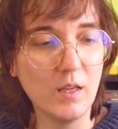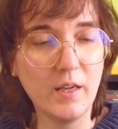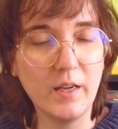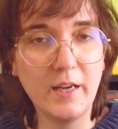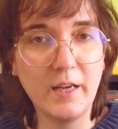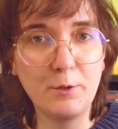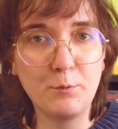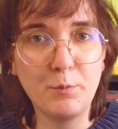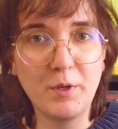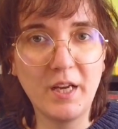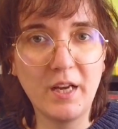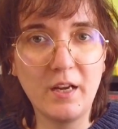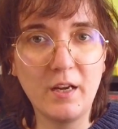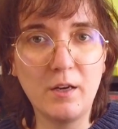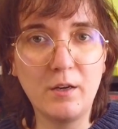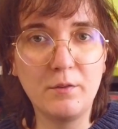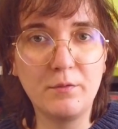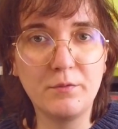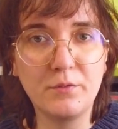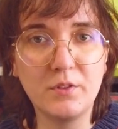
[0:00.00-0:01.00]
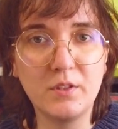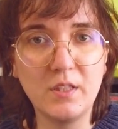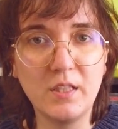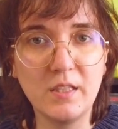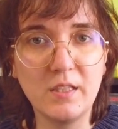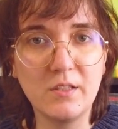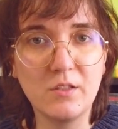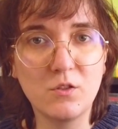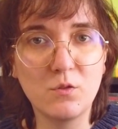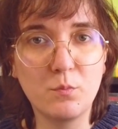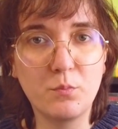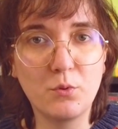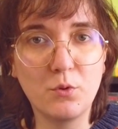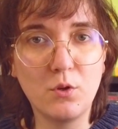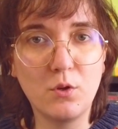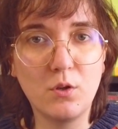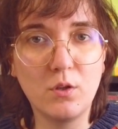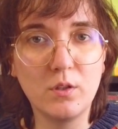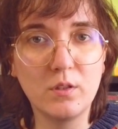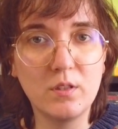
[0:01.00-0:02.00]
And we have this
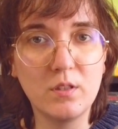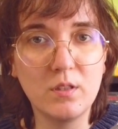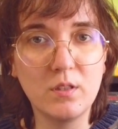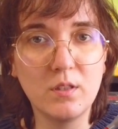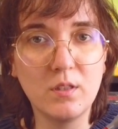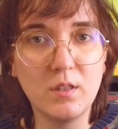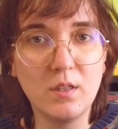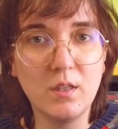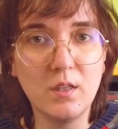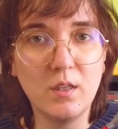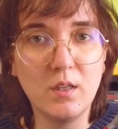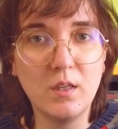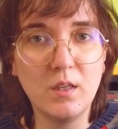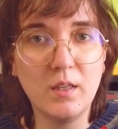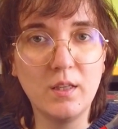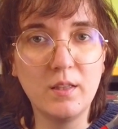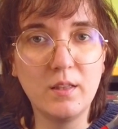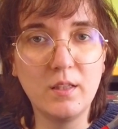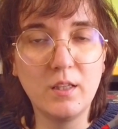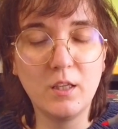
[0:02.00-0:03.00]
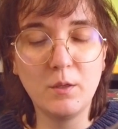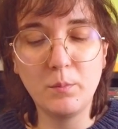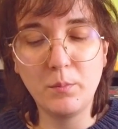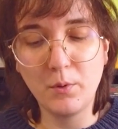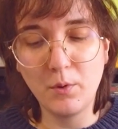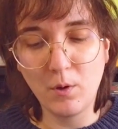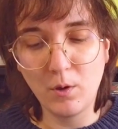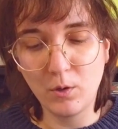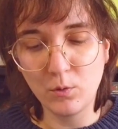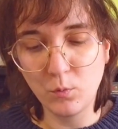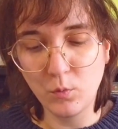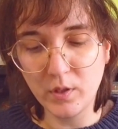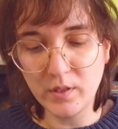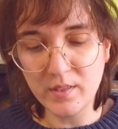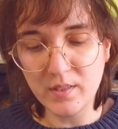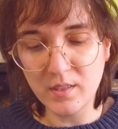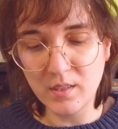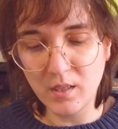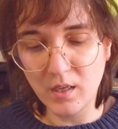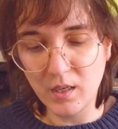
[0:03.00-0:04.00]
broad nib on one
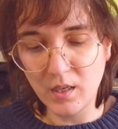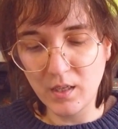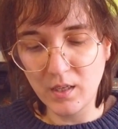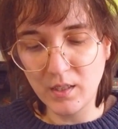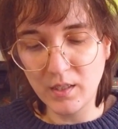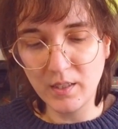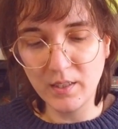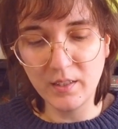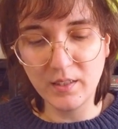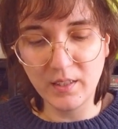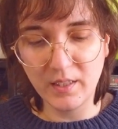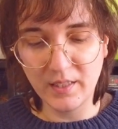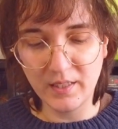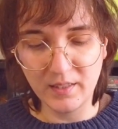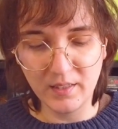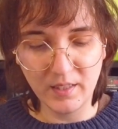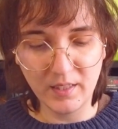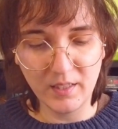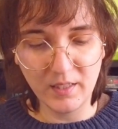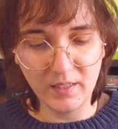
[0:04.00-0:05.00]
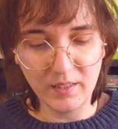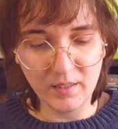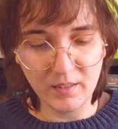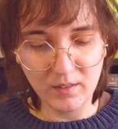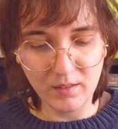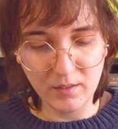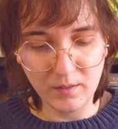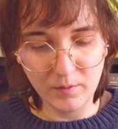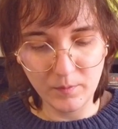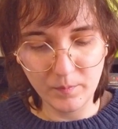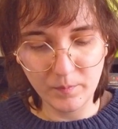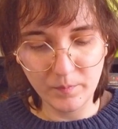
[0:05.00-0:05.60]
side and then